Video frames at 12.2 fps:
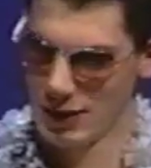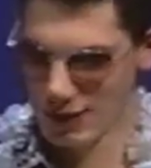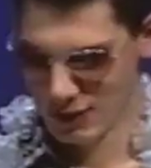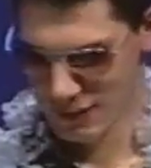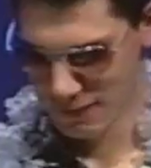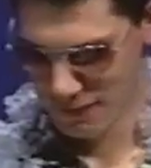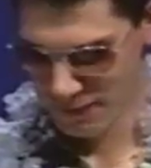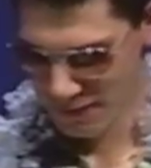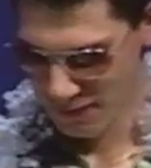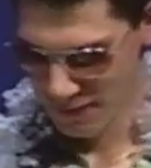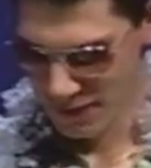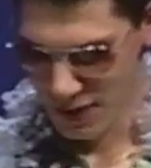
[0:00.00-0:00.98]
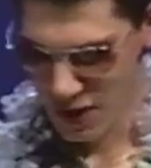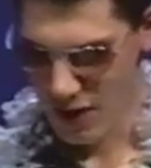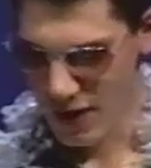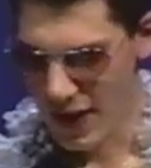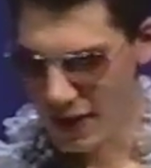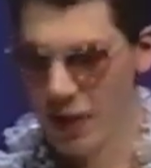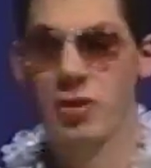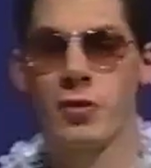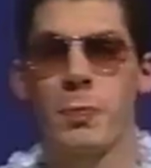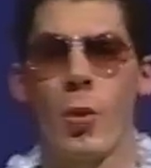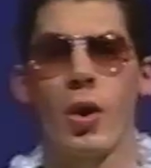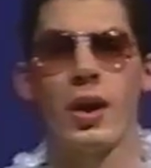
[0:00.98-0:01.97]
all right, this
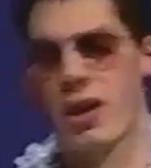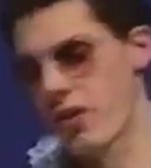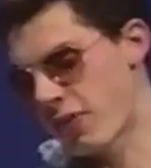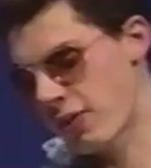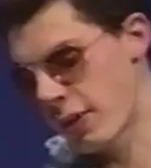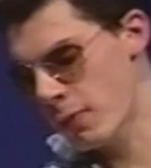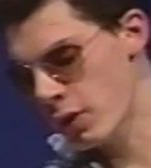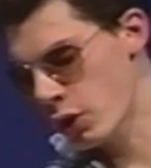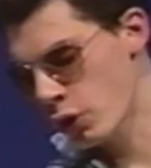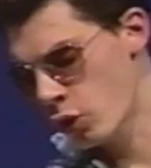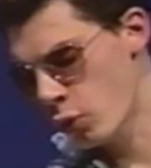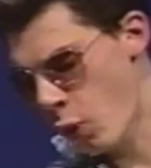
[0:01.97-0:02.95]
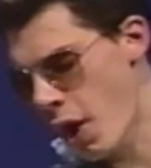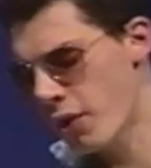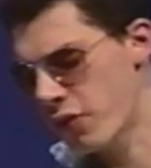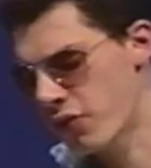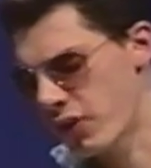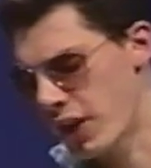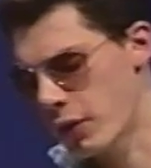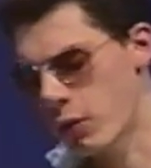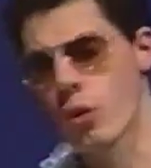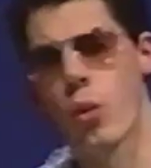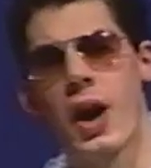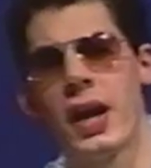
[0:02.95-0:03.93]
sport, similar to water skiing,
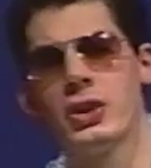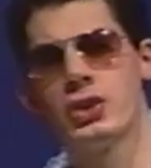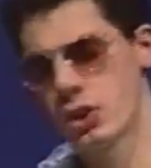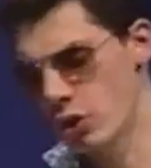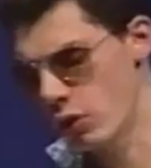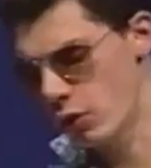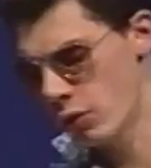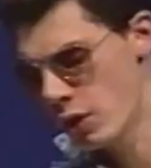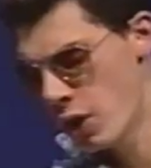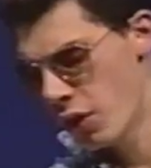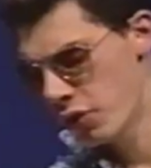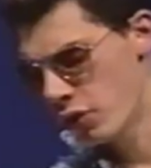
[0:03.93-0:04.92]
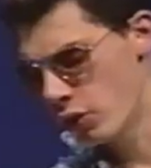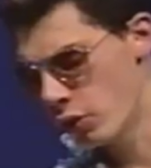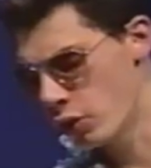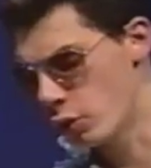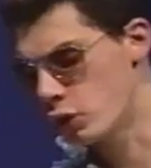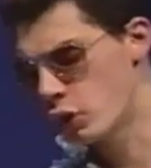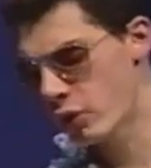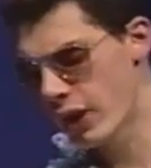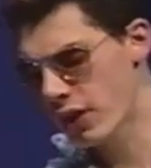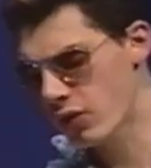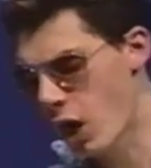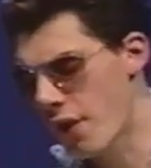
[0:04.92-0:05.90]
requires you to do
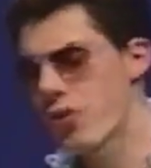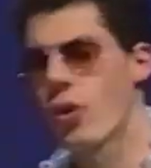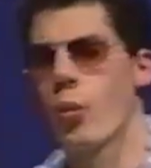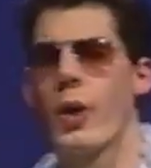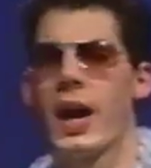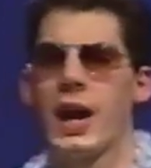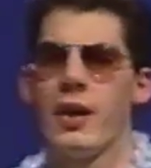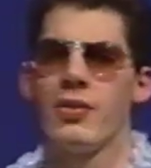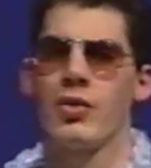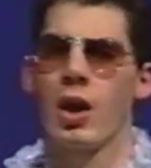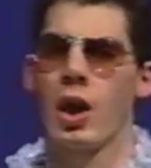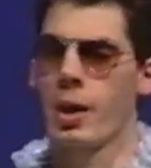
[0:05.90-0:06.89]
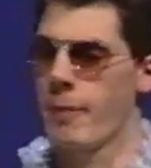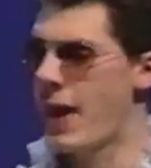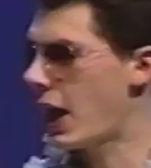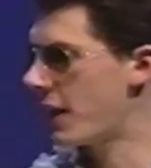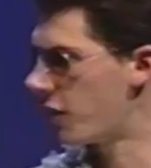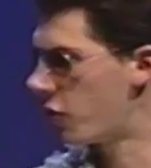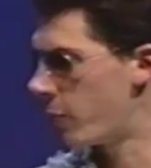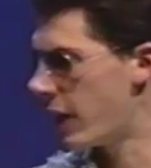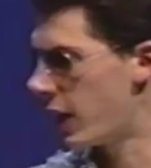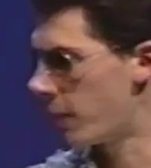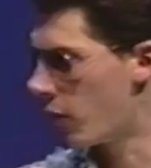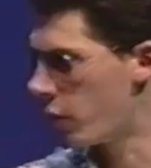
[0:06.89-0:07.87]
tricks off the waves on the back of a
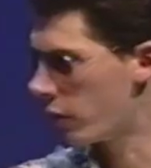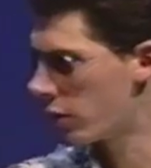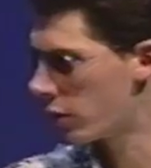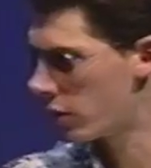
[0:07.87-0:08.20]
speeding boat.